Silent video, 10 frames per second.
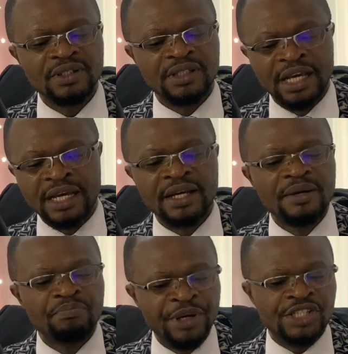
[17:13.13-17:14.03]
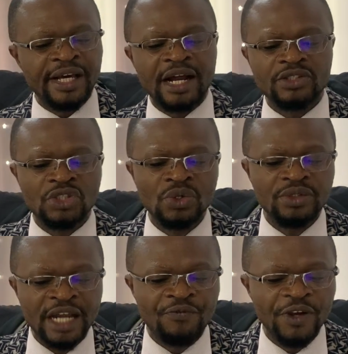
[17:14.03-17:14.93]
Yeah, big shout out to you,
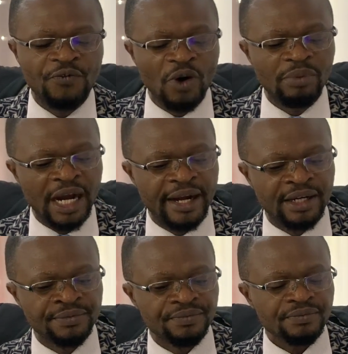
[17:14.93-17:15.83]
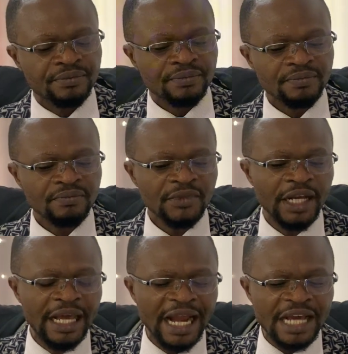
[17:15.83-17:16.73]
David from Ghana.
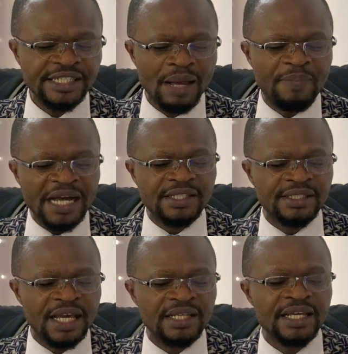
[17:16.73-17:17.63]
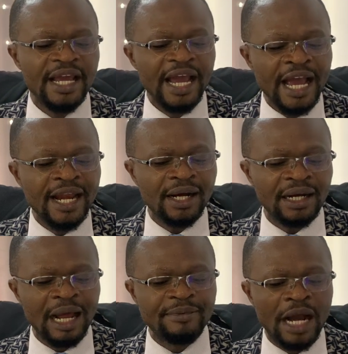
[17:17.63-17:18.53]
Elisha Bazi says, any
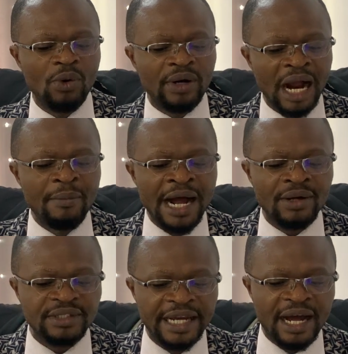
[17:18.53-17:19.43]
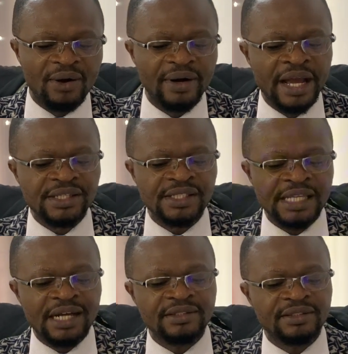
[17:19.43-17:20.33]
club that will come out now and
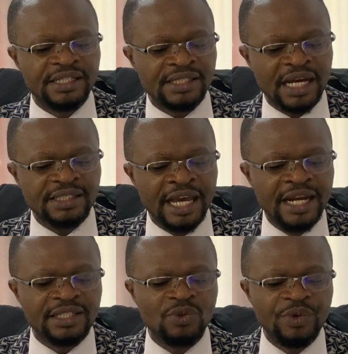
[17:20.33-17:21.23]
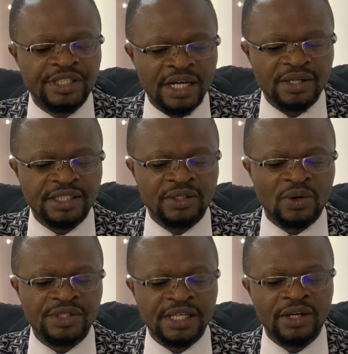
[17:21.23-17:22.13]
start discuss anything with Chelsea
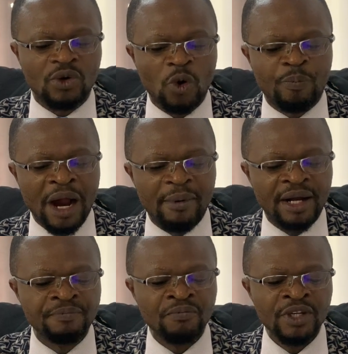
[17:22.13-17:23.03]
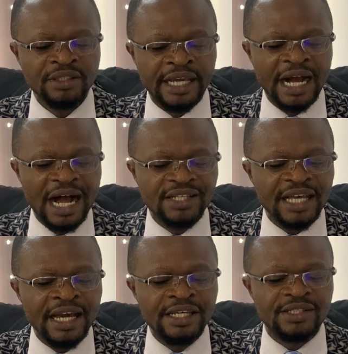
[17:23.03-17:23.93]
concerning Cole Palmer, the answer
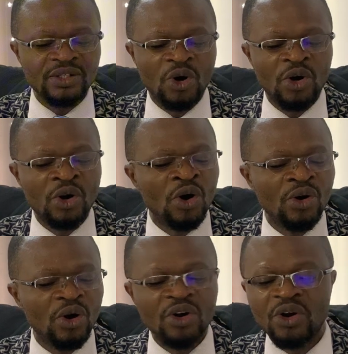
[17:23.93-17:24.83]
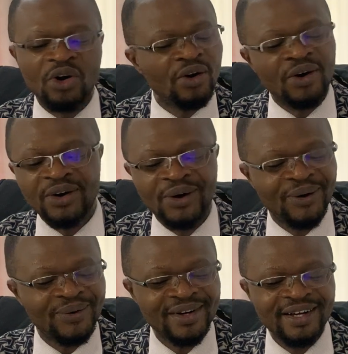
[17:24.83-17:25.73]
is no.